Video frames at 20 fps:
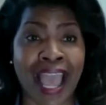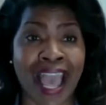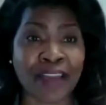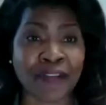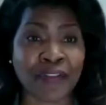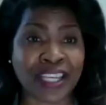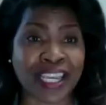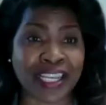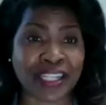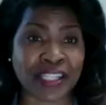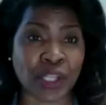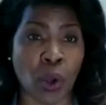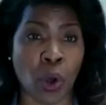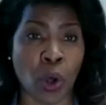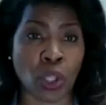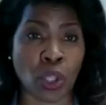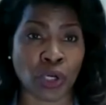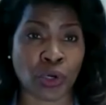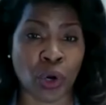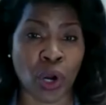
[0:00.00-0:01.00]
advocates
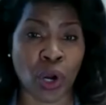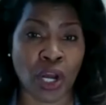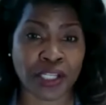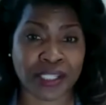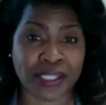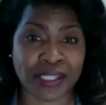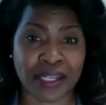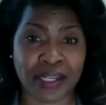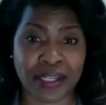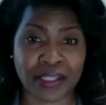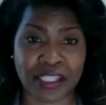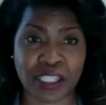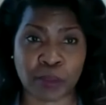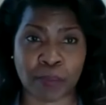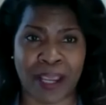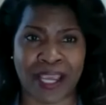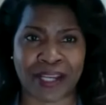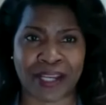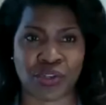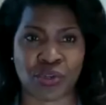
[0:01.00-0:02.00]
all across the
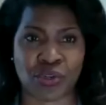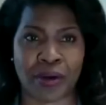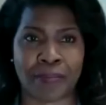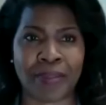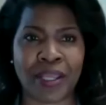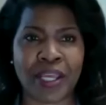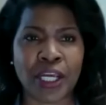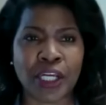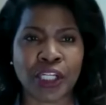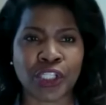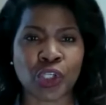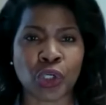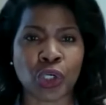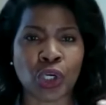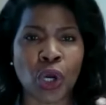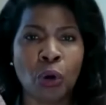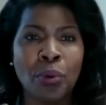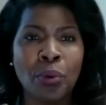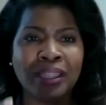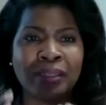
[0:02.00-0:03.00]
spectrum. So
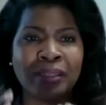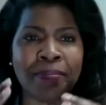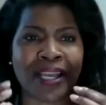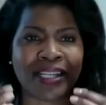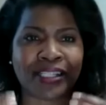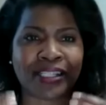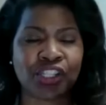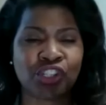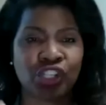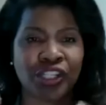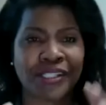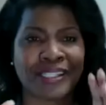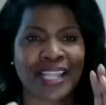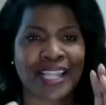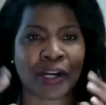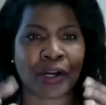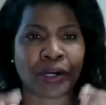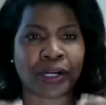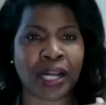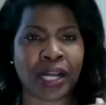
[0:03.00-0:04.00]
go with the messages
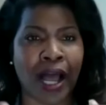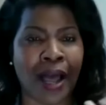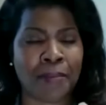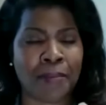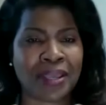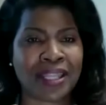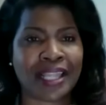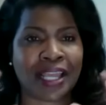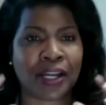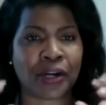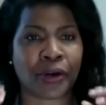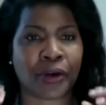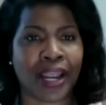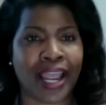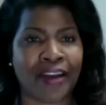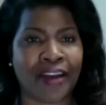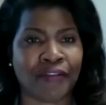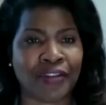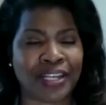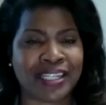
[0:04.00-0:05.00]
that are common, that are
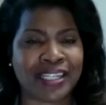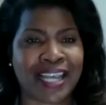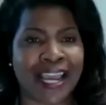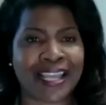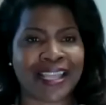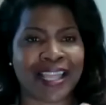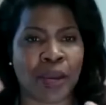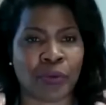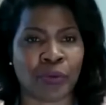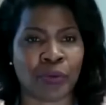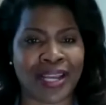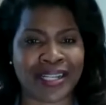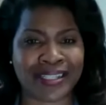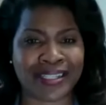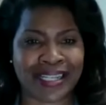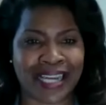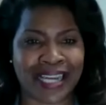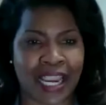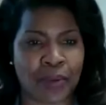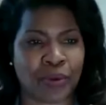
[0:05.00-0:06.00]
everyday, that
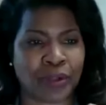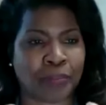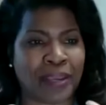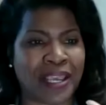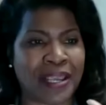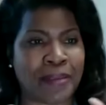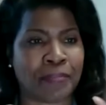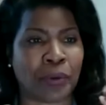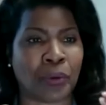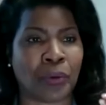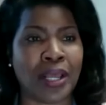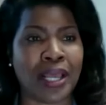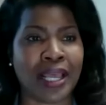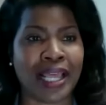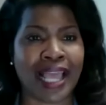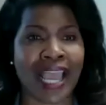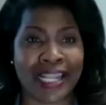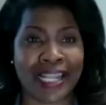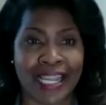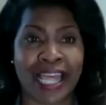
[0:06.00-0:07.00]
resonate with people,
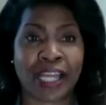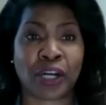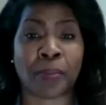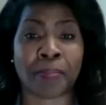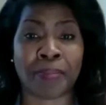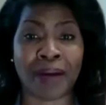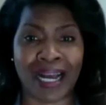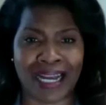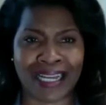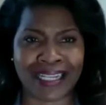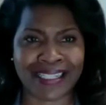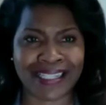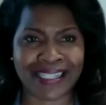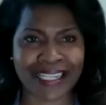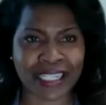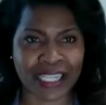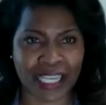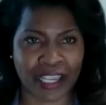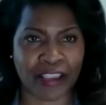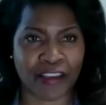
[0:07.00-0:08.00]
and that are
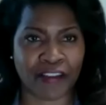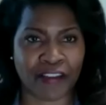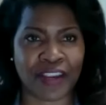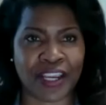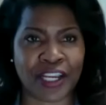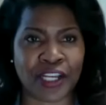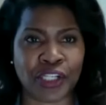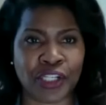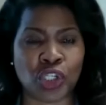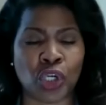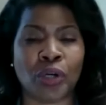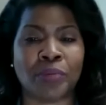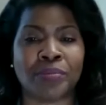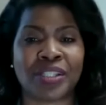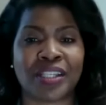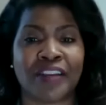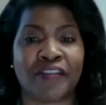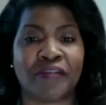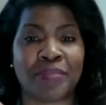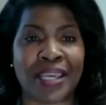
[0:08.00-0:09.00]
positive in
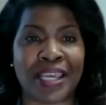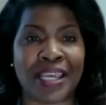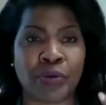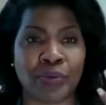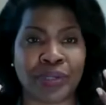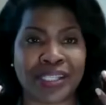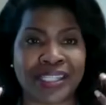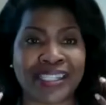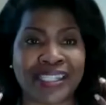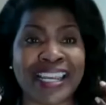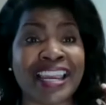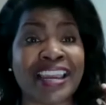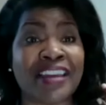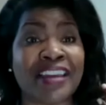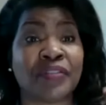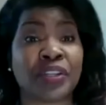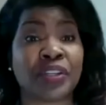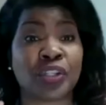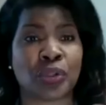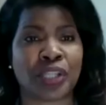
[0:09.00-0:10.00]
terms of being
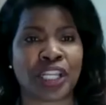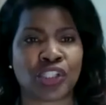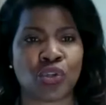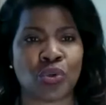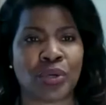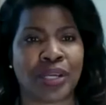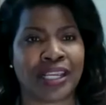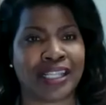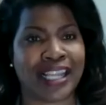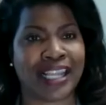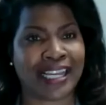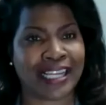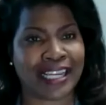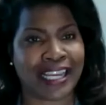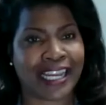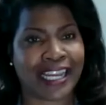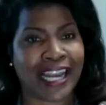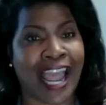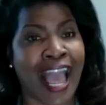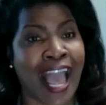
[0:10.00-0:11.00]
received, so that you can then
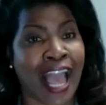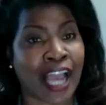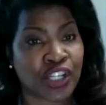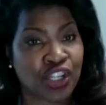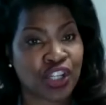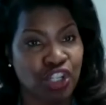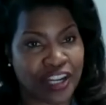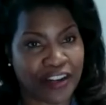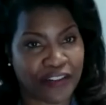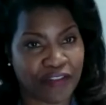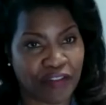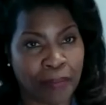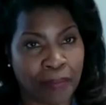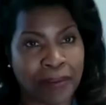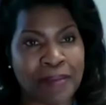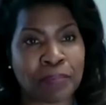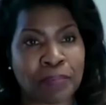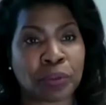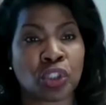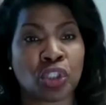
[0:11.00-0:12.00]
get action for
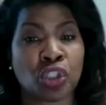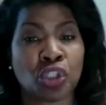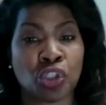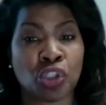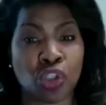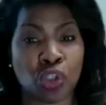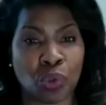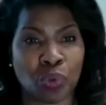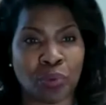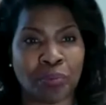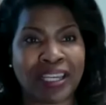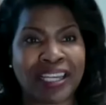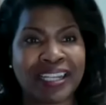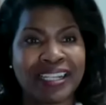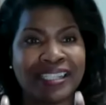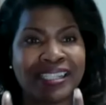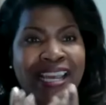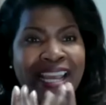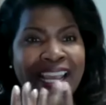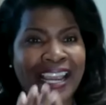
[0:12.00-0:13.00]
people to do.
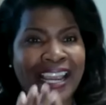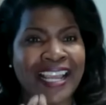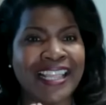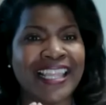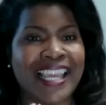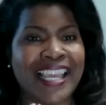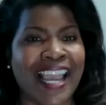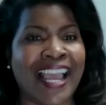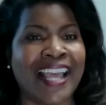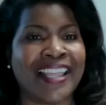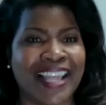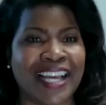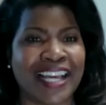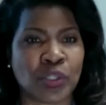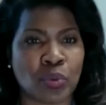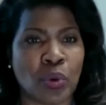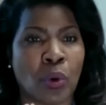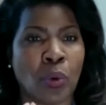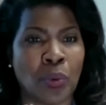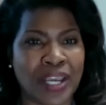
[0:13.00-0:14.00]
Because in the end,
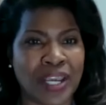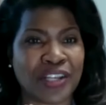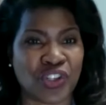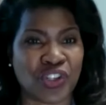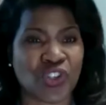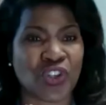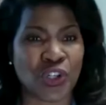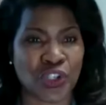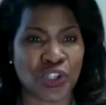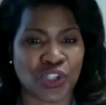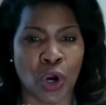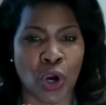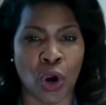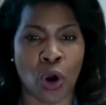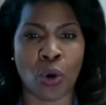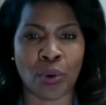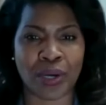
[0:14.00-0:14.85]
that's what we as church are